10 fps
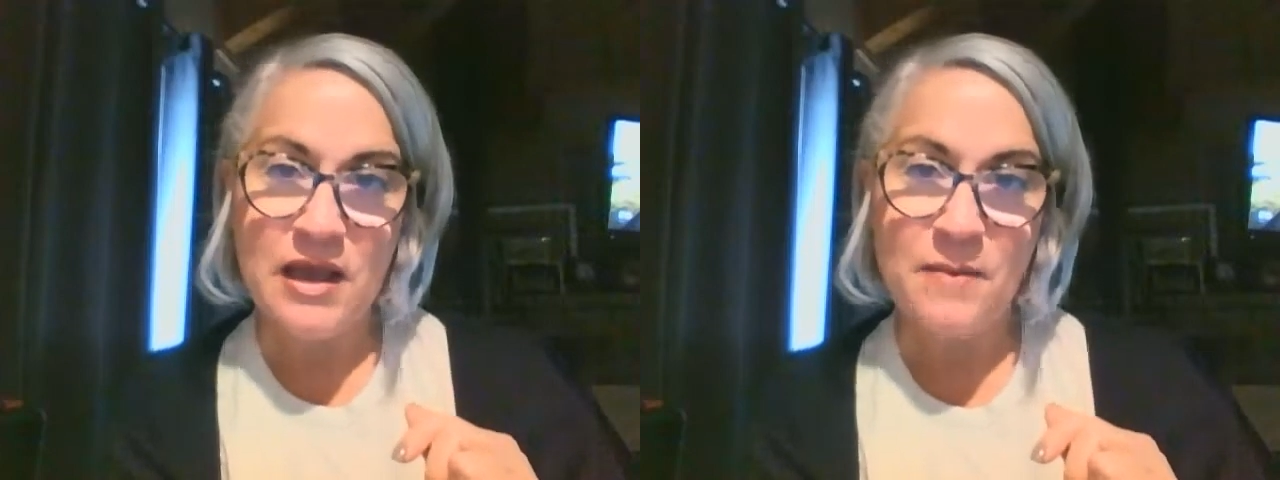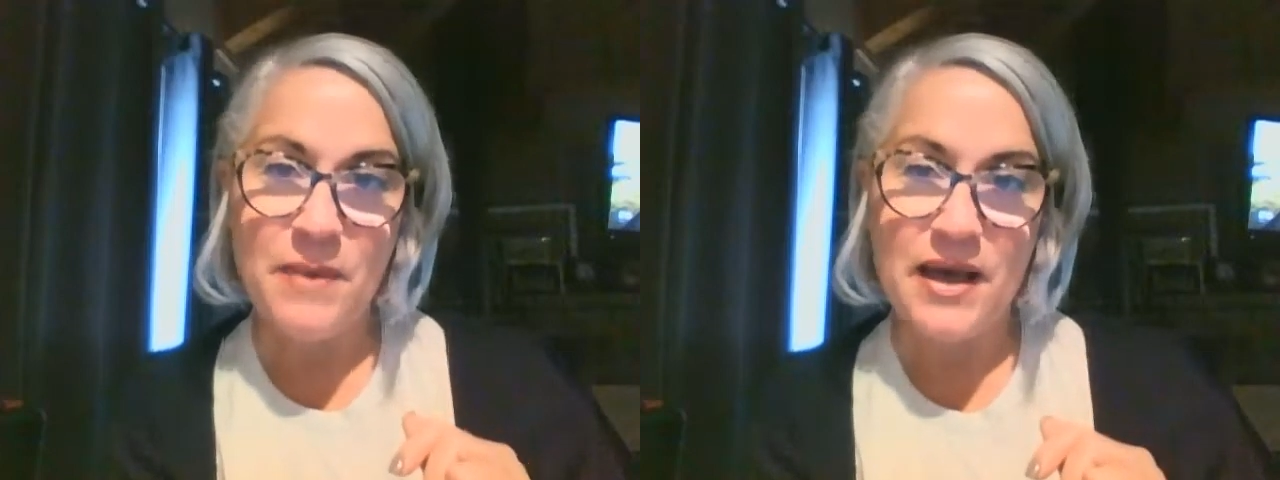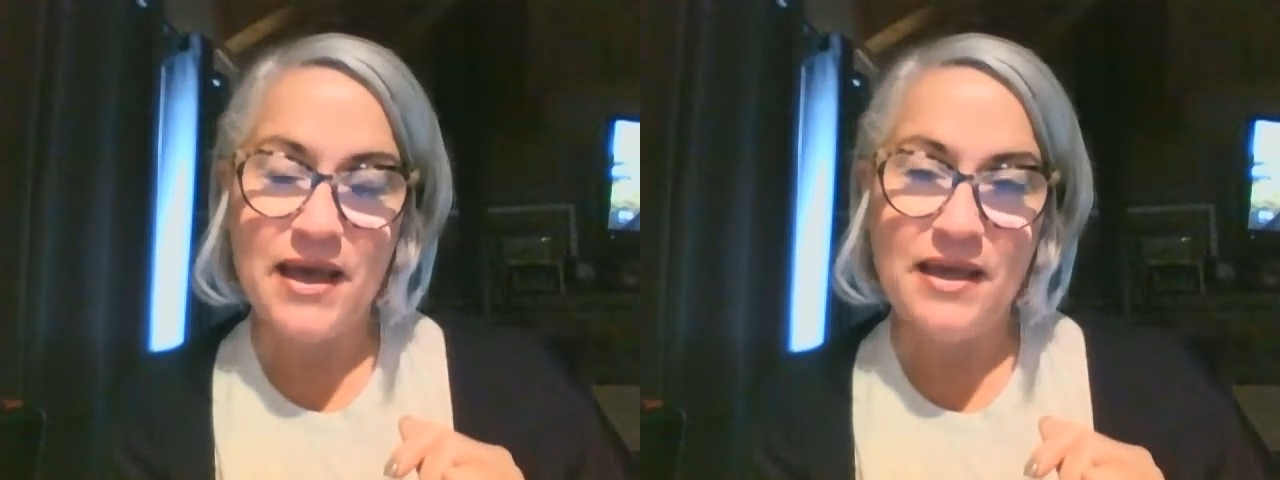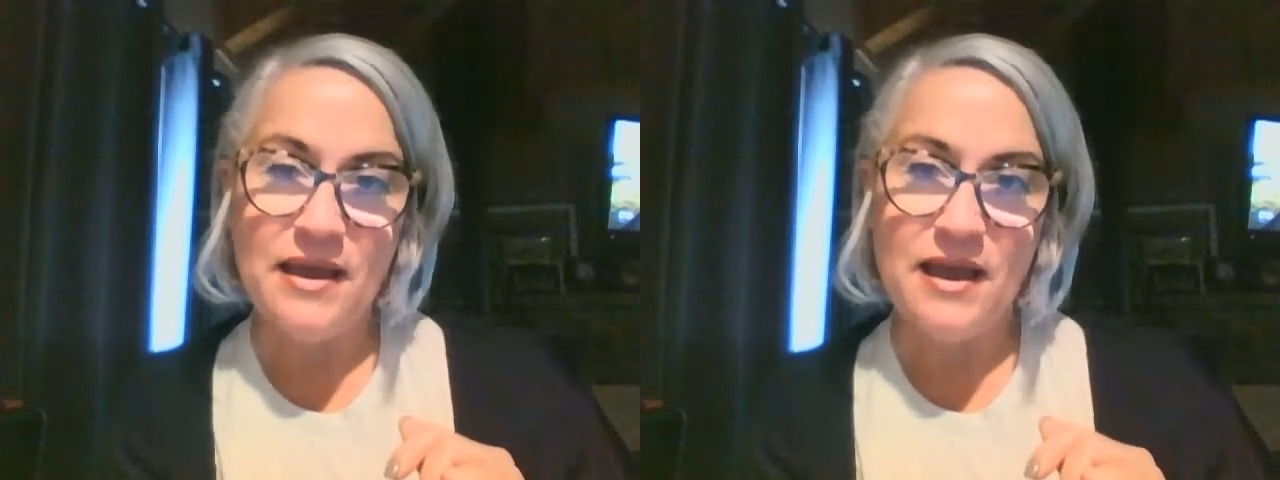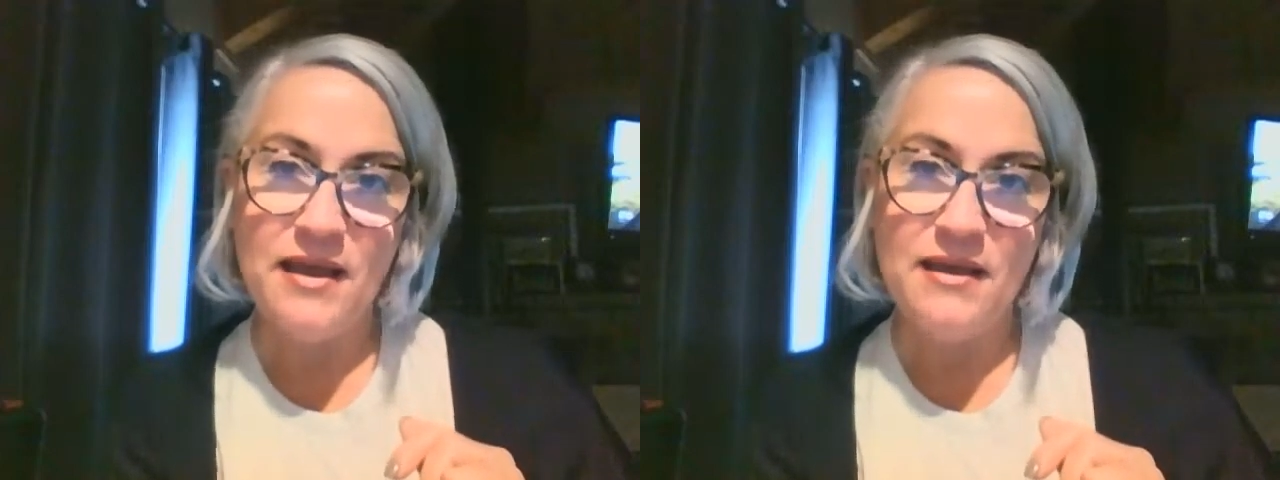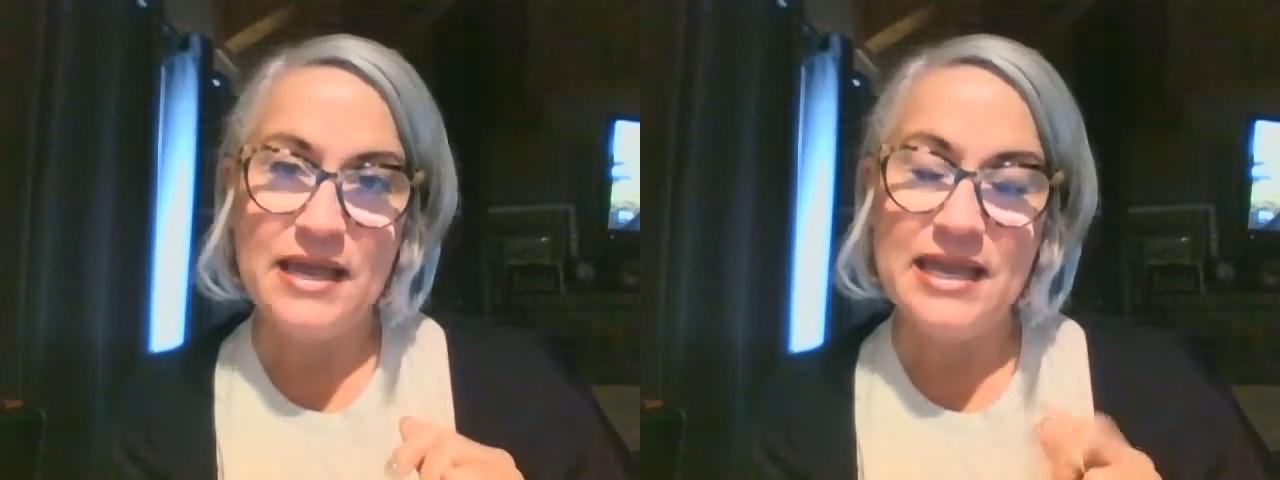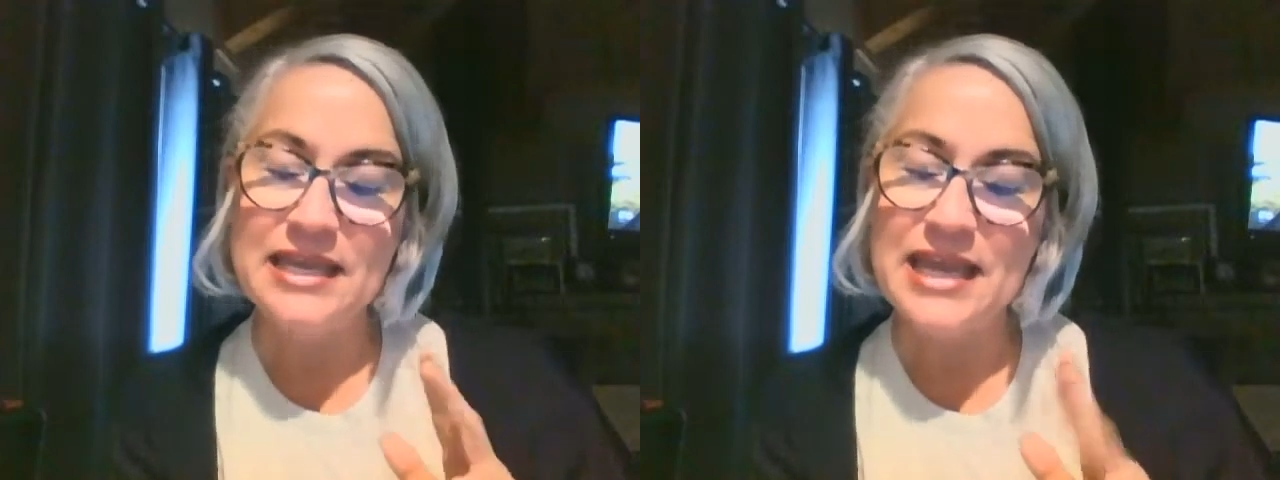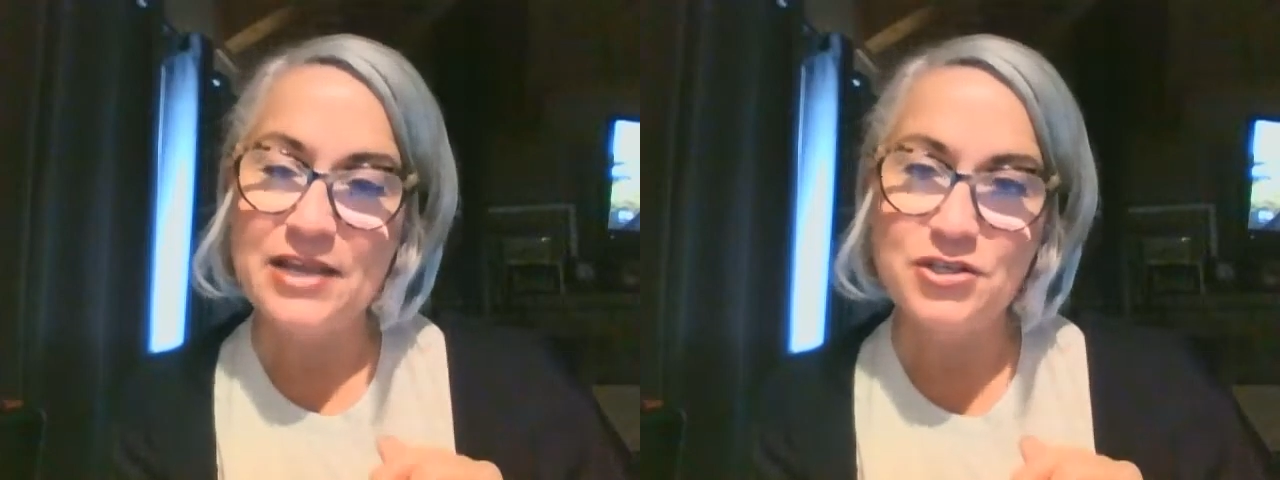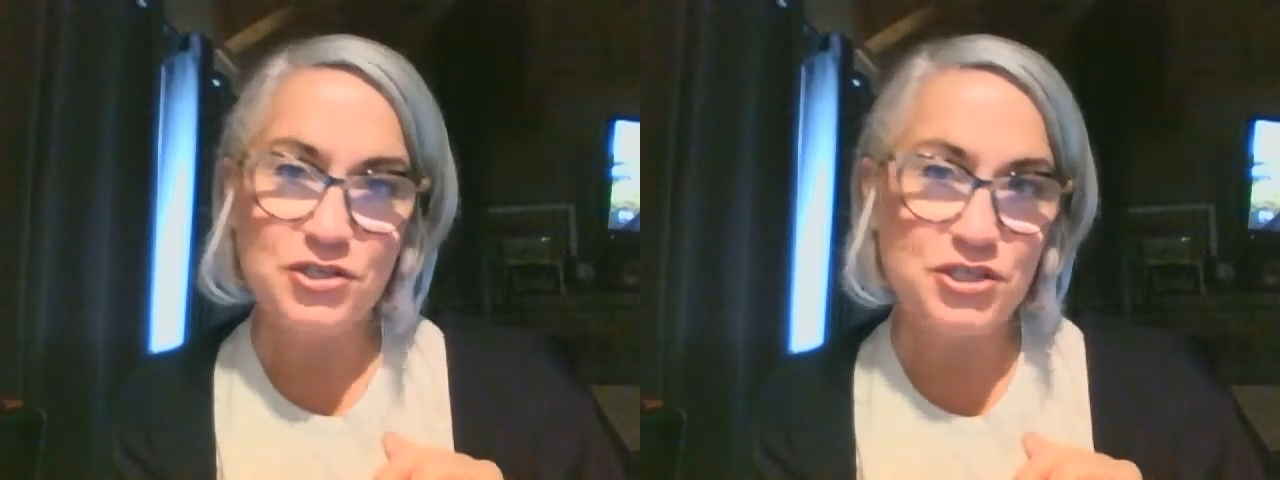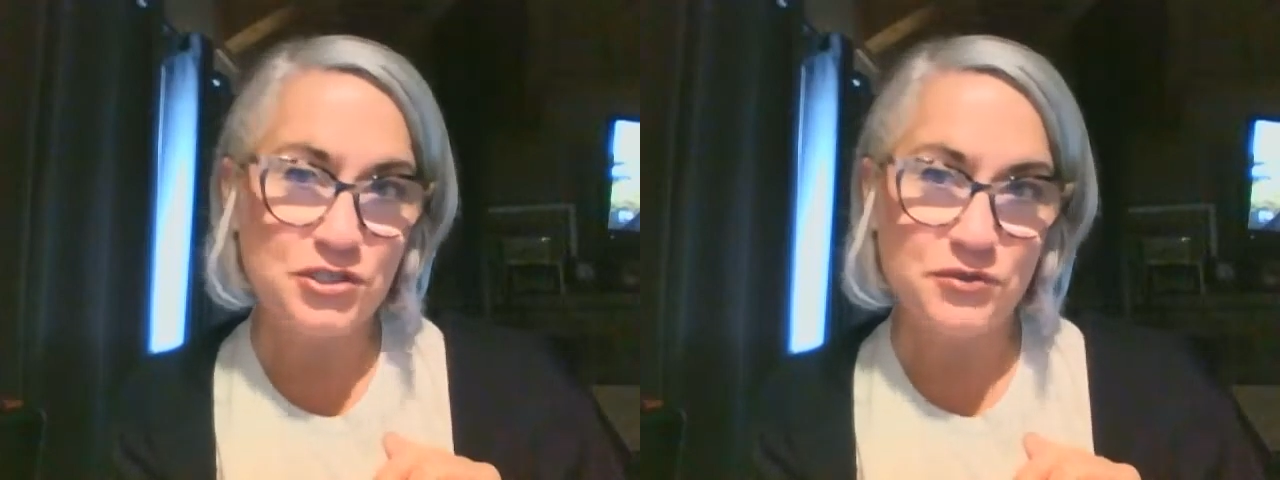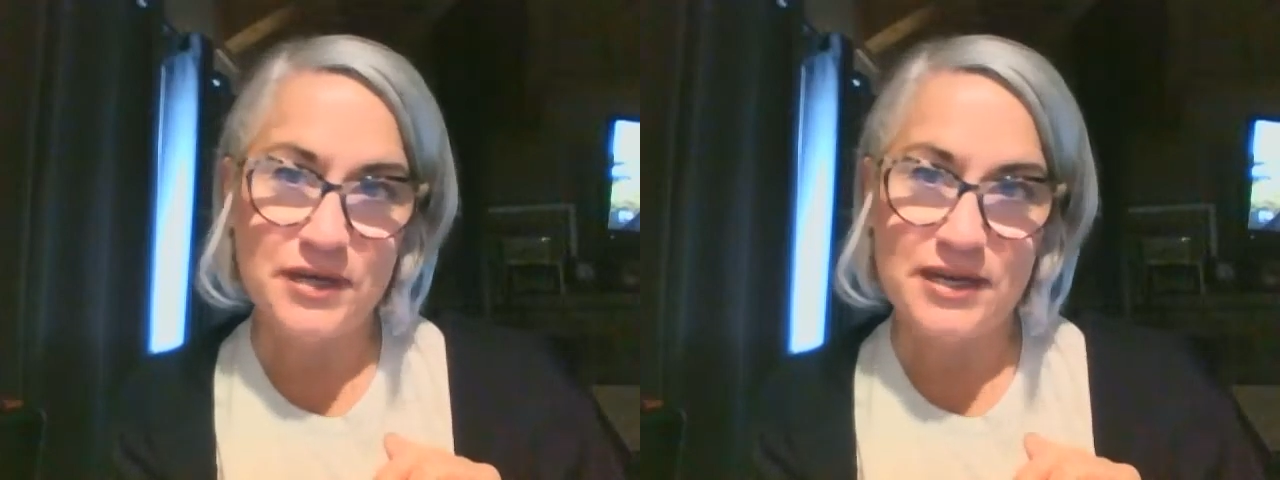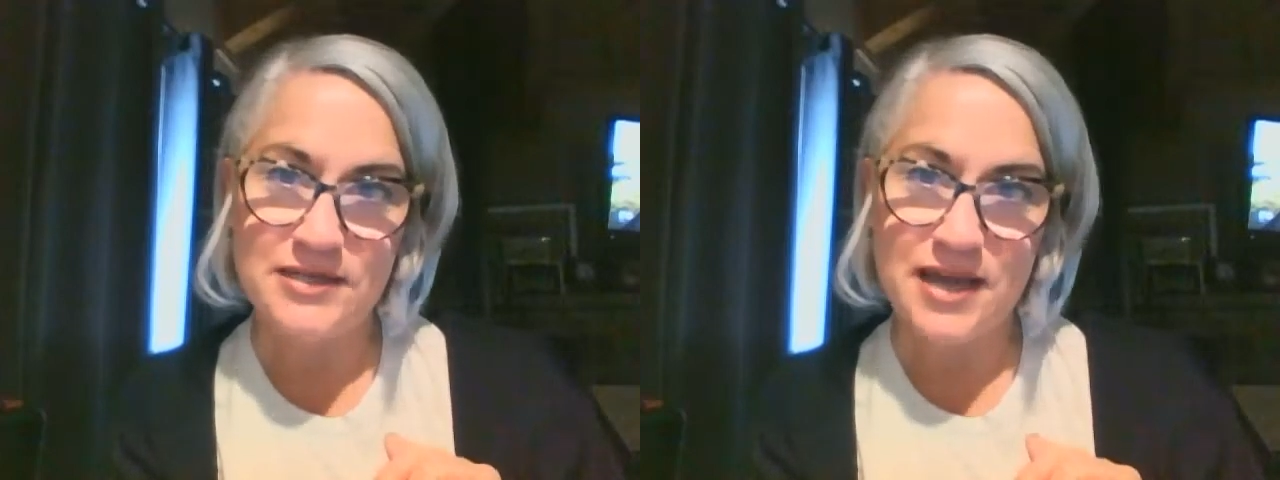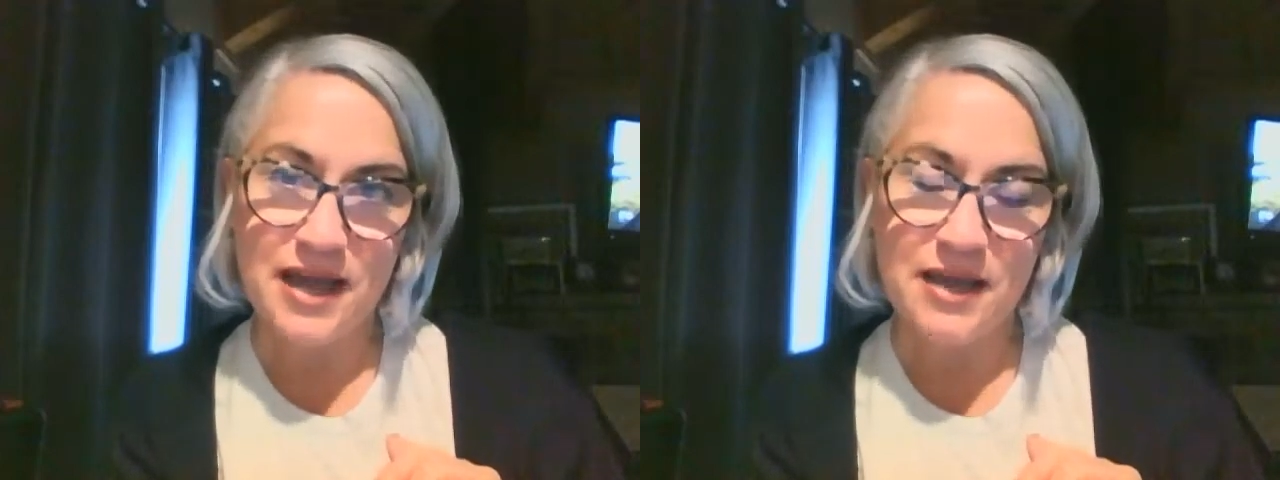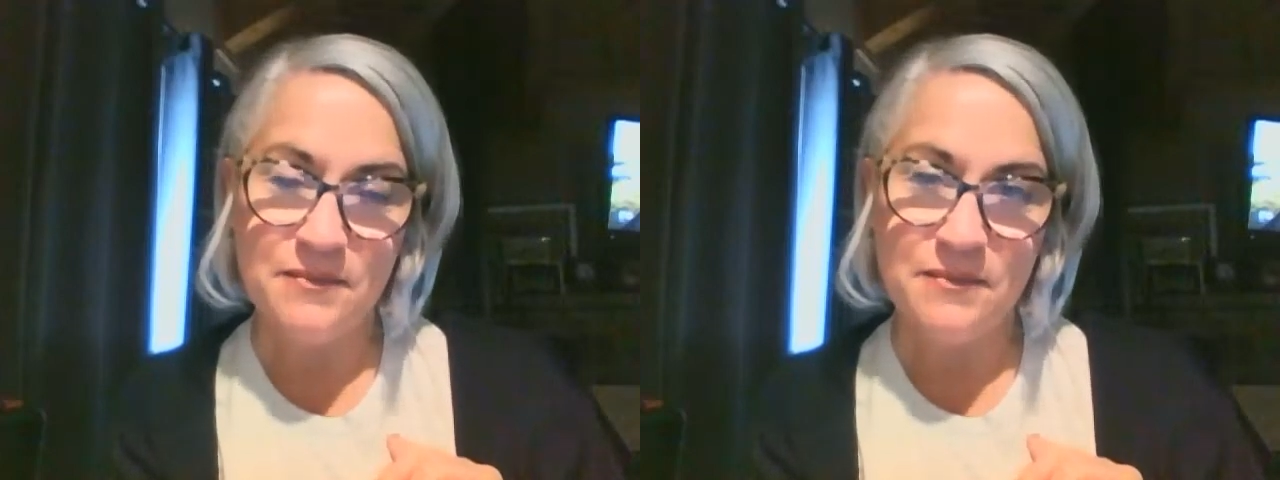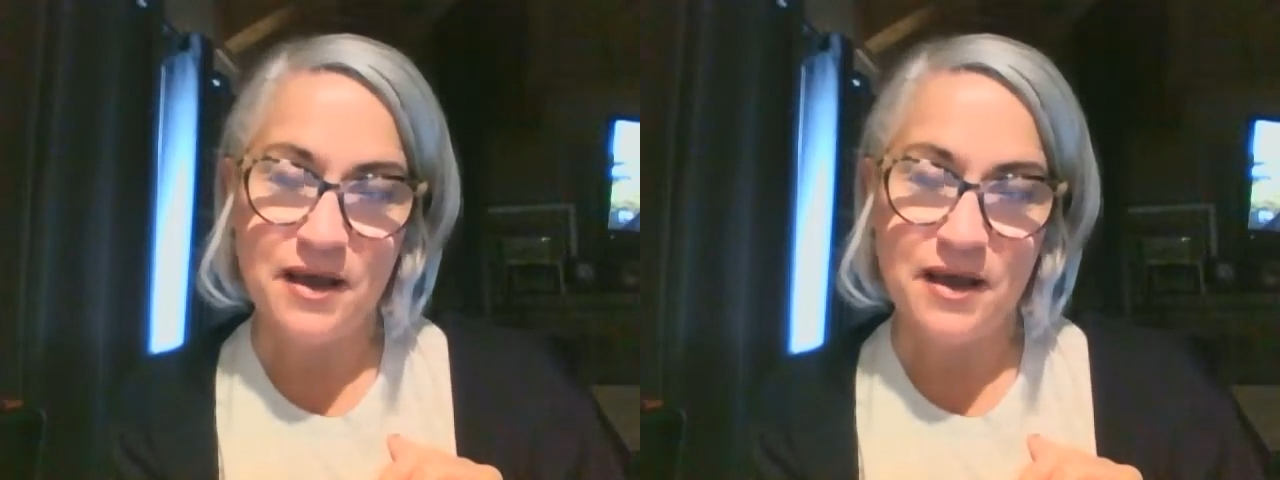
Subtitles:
but engage your children in time